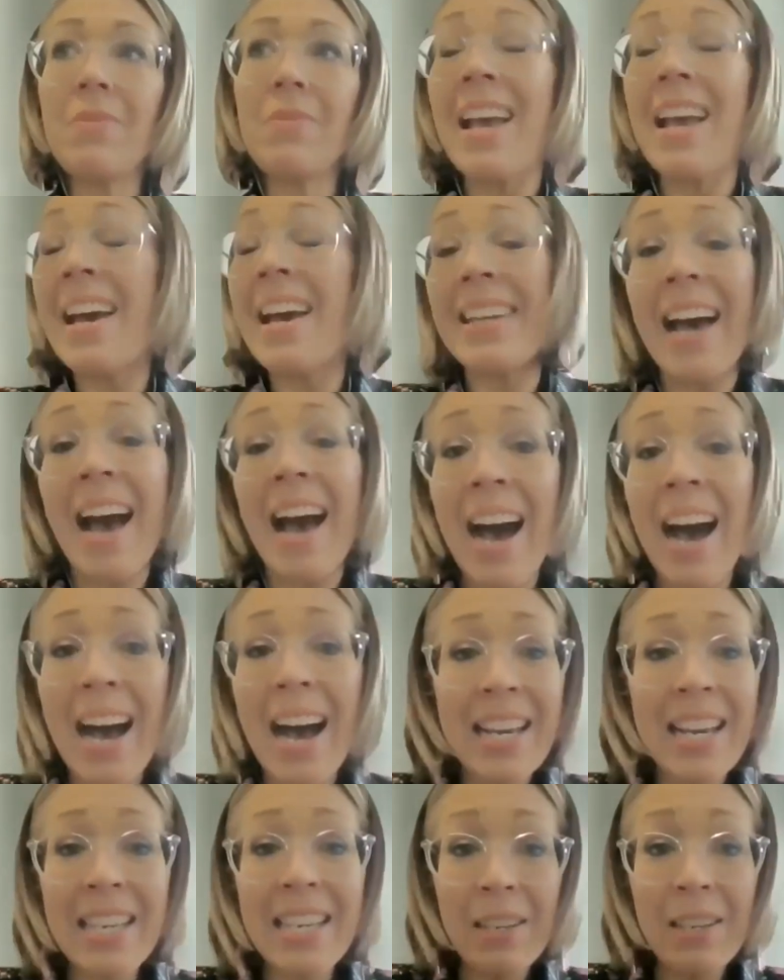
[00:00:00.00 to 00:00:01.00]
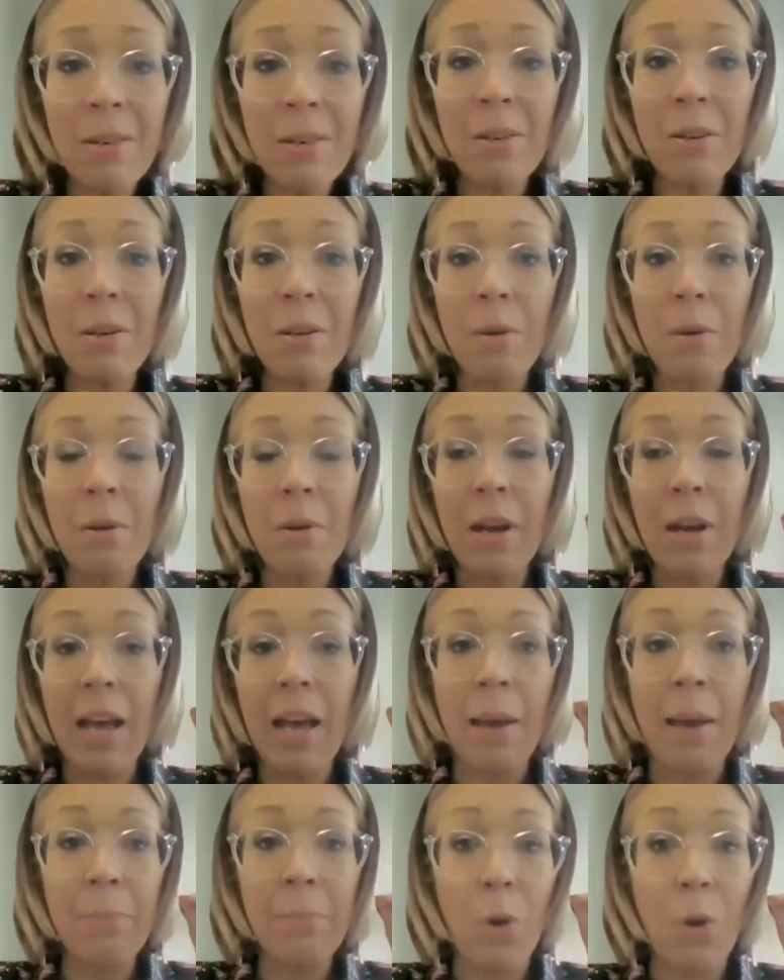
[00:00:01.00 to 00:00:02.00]
and I
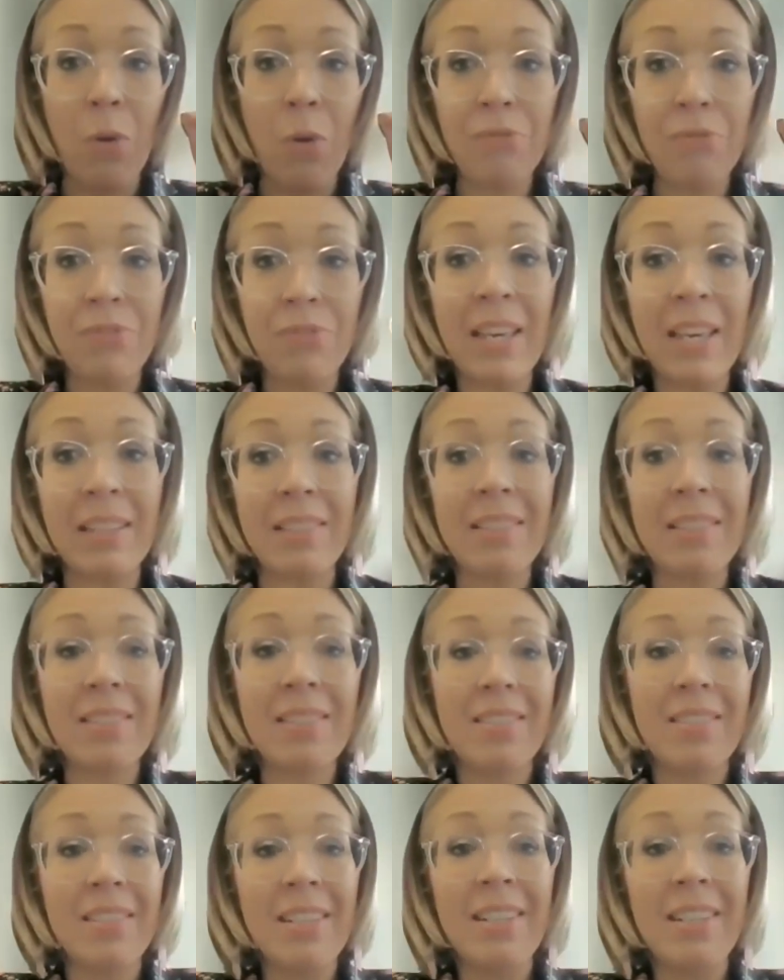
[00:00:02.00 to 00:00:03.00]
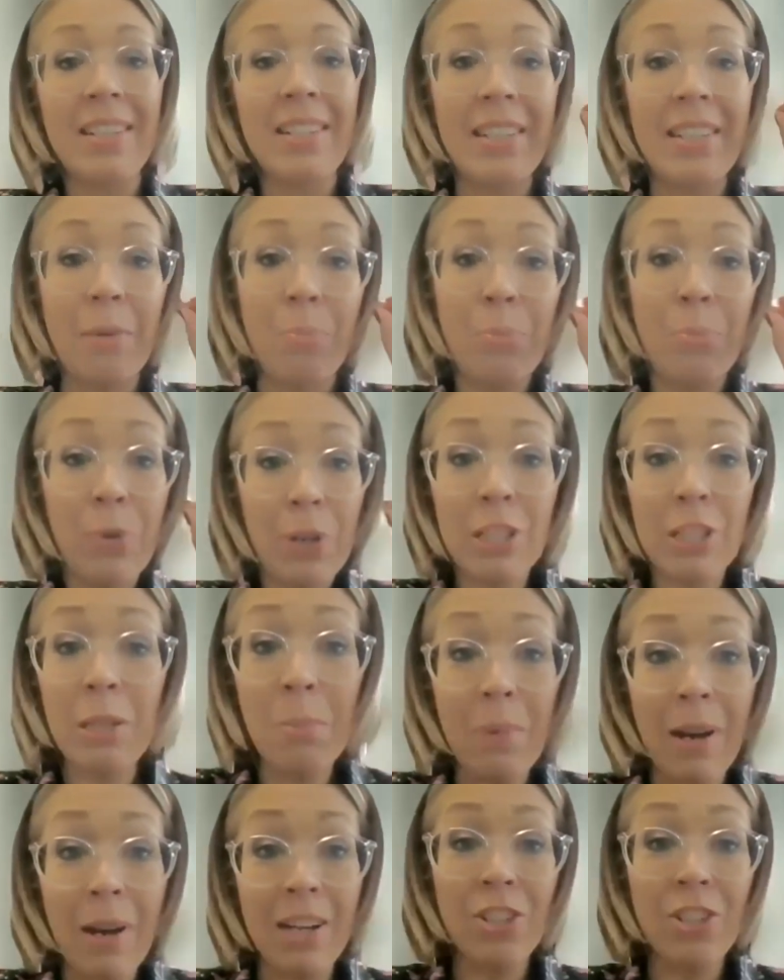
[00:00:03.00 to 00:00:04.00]
am convinced that pretty
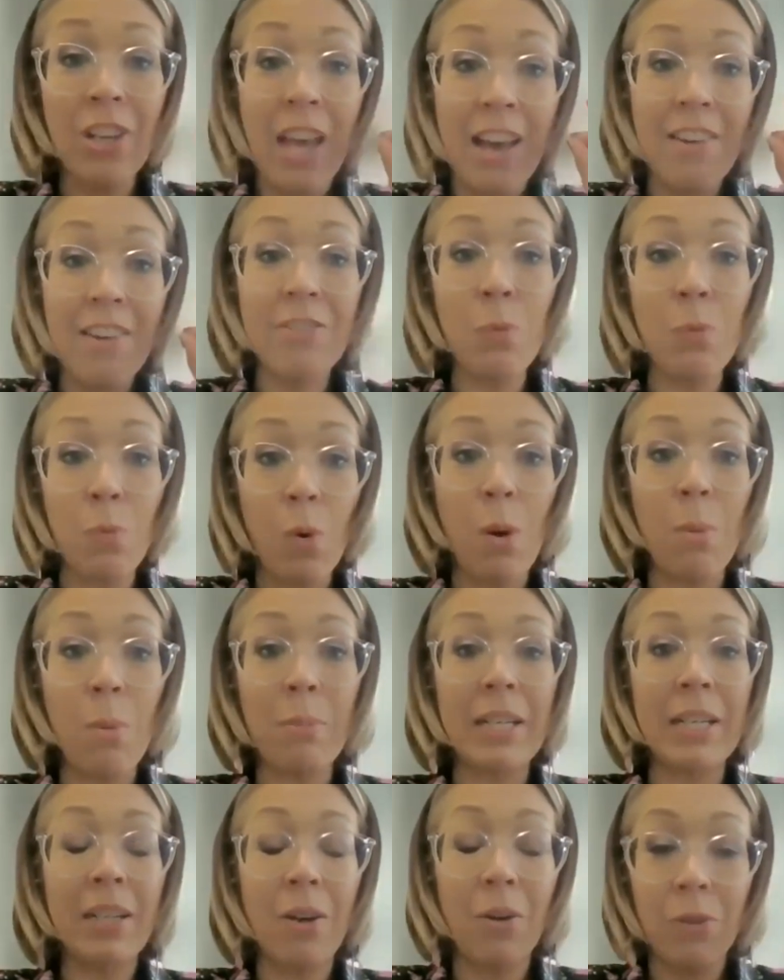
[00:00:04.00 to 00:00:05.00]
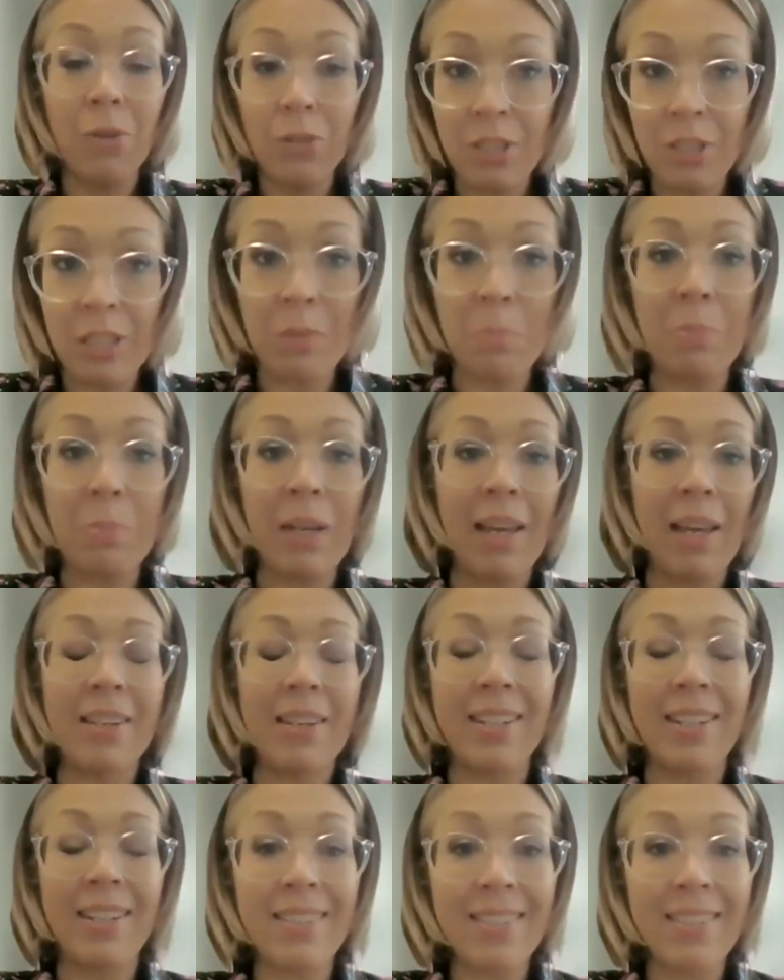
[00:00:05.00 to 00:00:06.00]
much every woman on this
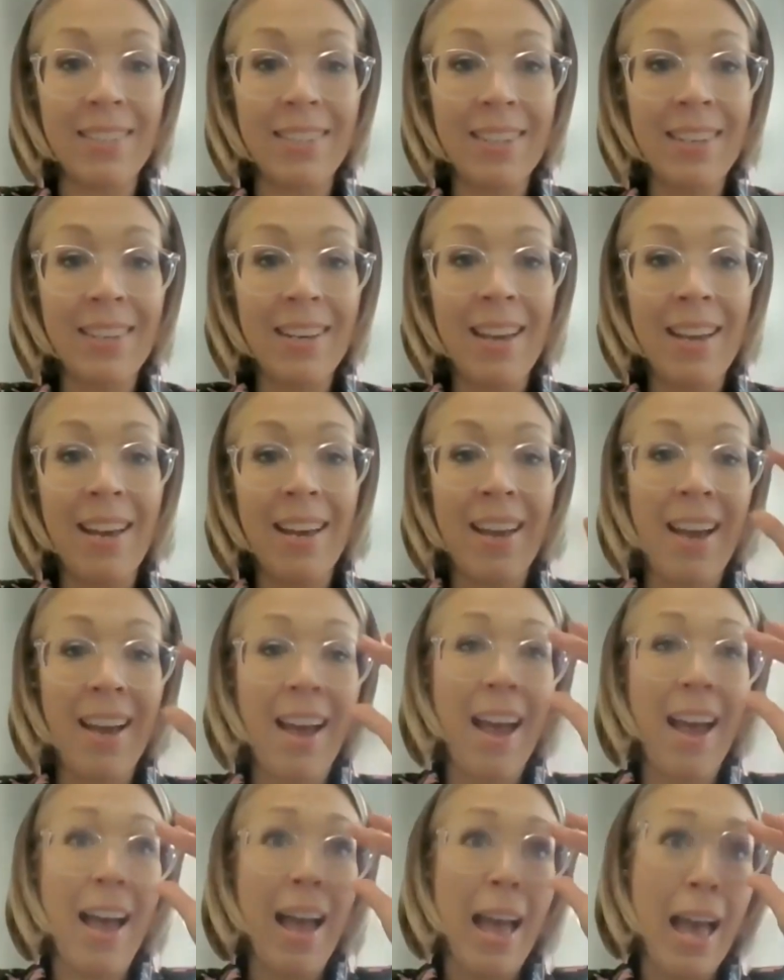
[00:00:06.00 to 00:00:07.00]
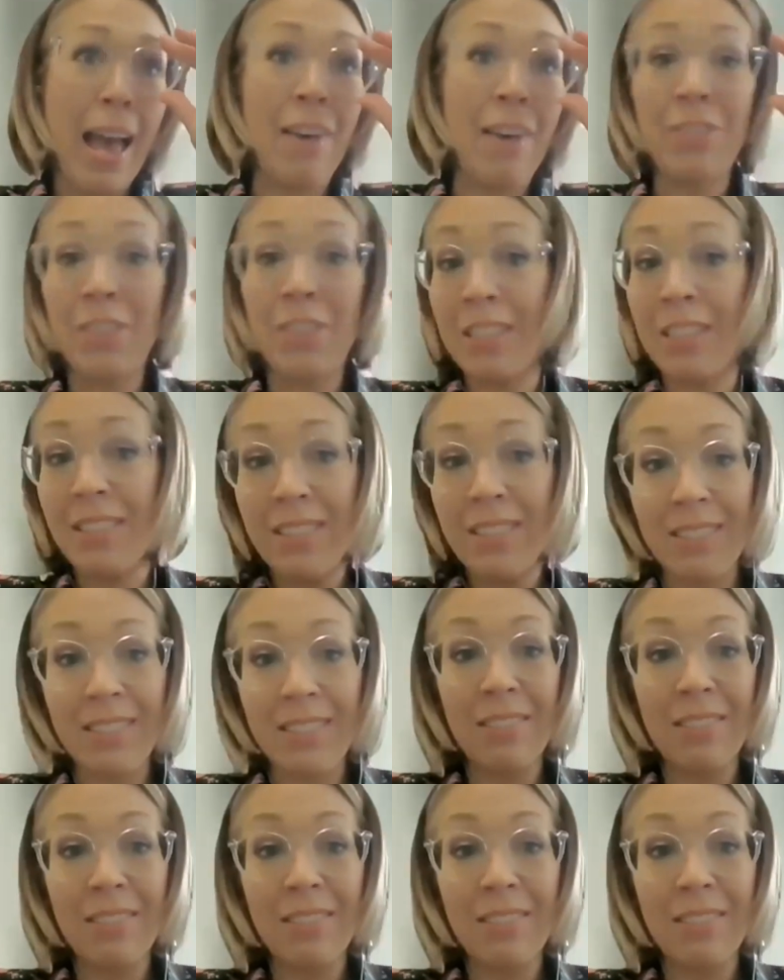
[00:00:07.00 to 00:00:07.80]
planet have this